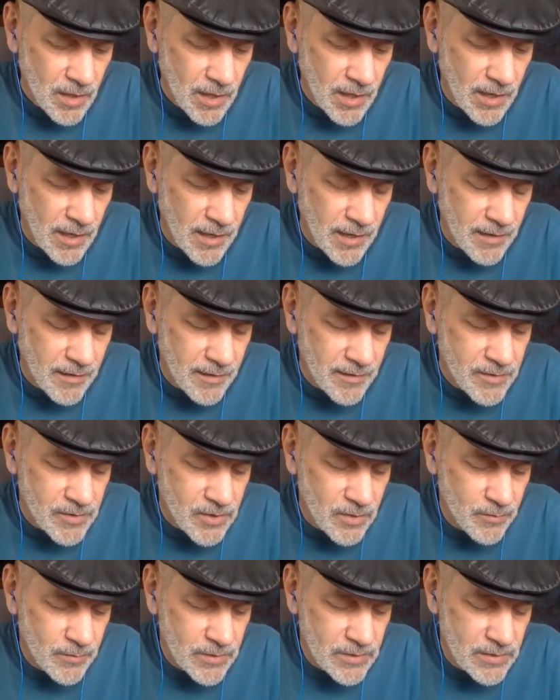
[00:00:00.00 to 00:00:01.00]
And
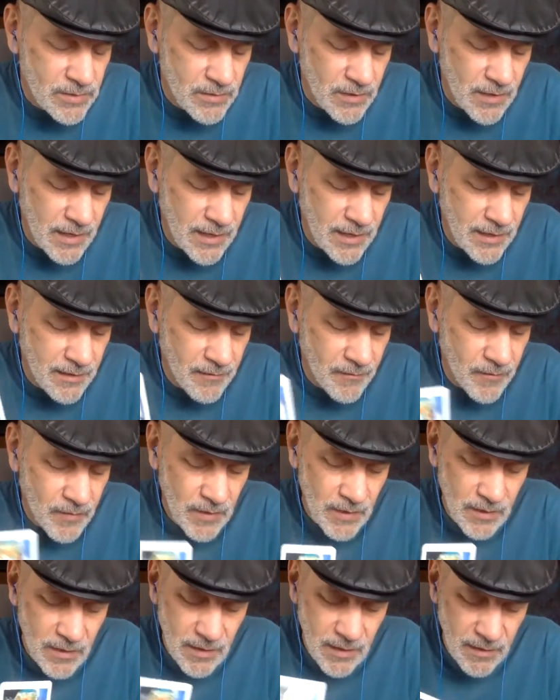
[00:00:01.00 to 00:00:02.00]
it's almost like
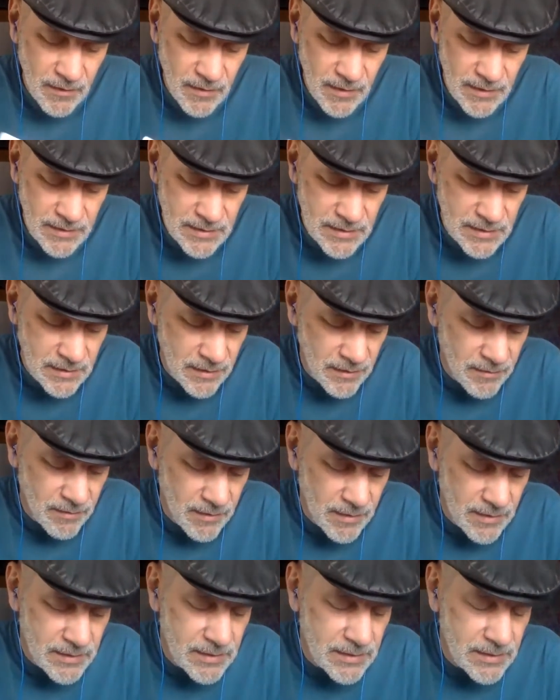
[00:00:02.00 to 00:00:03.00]
this,
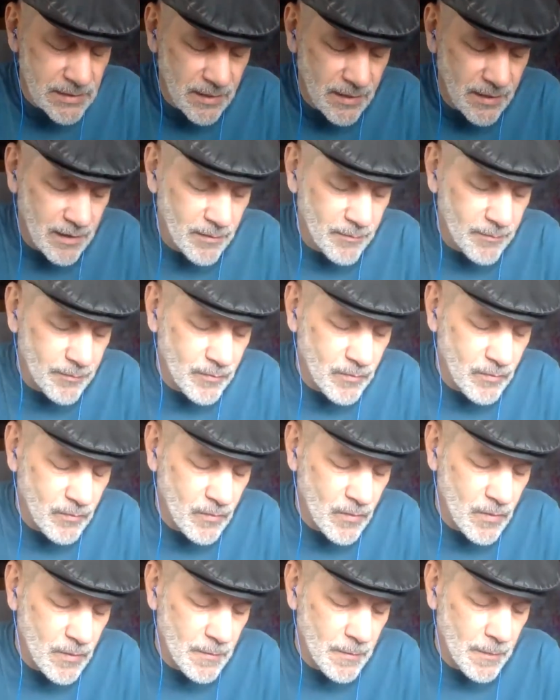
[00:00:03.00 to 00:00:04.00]
I don't
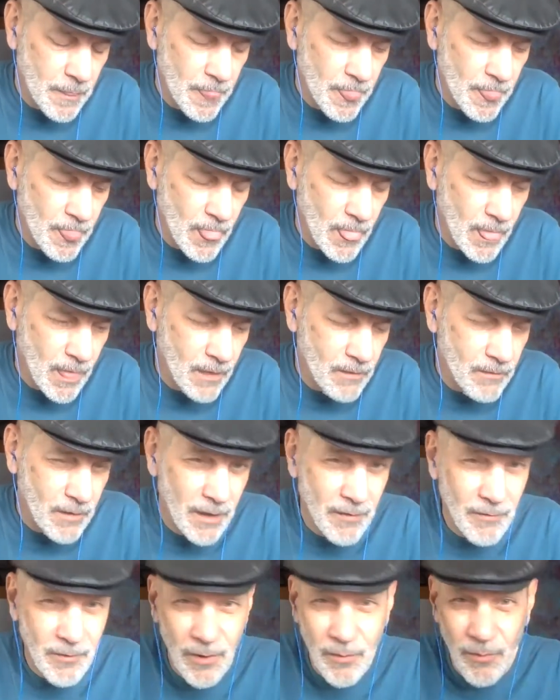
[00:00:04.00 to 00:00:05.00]

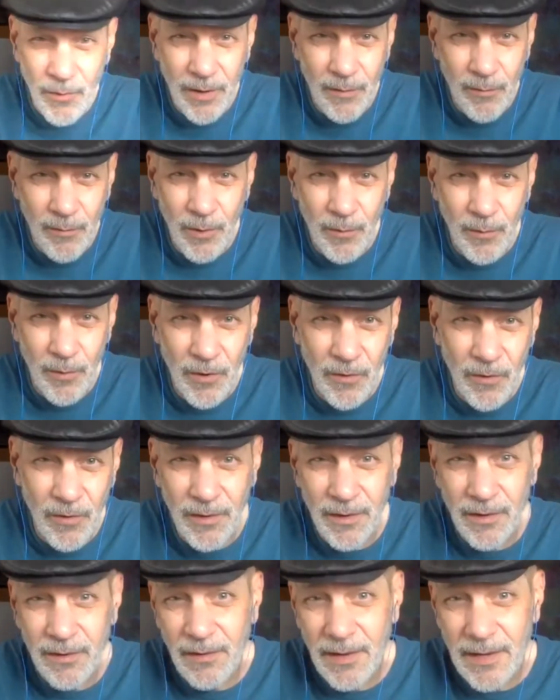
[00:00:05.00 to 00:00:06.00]
know what I want to
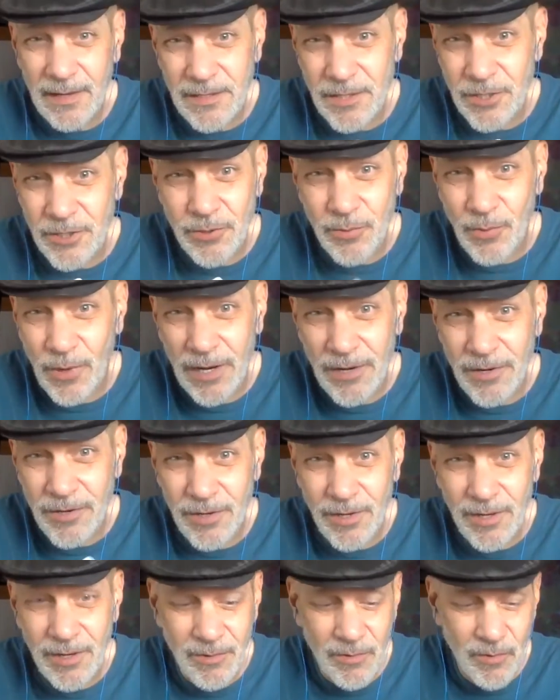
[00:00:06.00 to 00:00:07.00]
call it, like
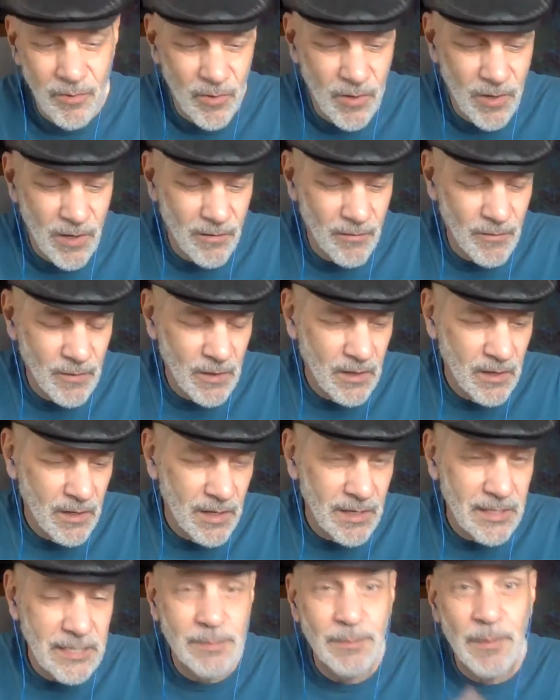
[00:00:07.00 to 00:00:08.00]
situation or
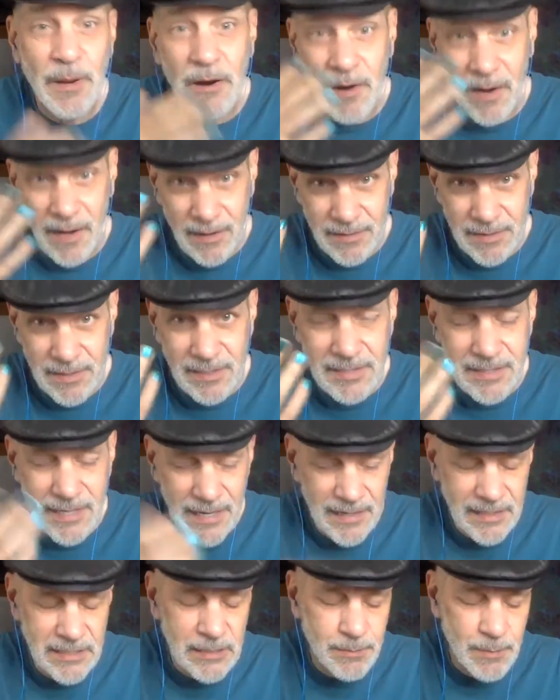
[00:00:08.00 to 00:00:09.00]
experience. Let's
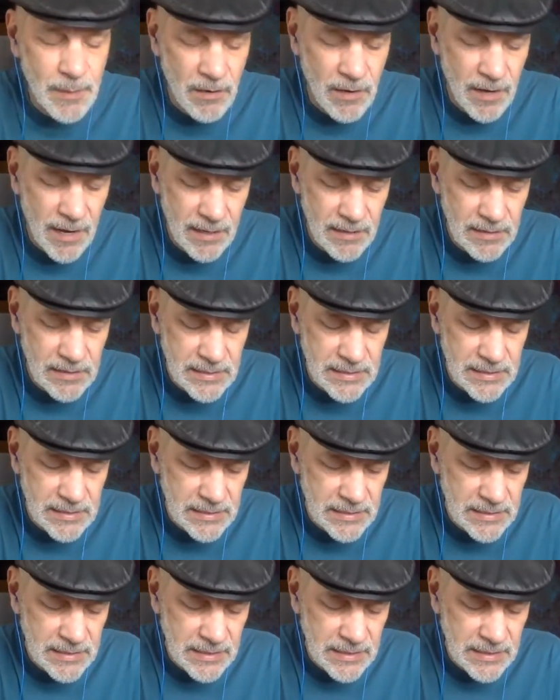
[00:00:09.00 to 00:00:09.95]
say experience.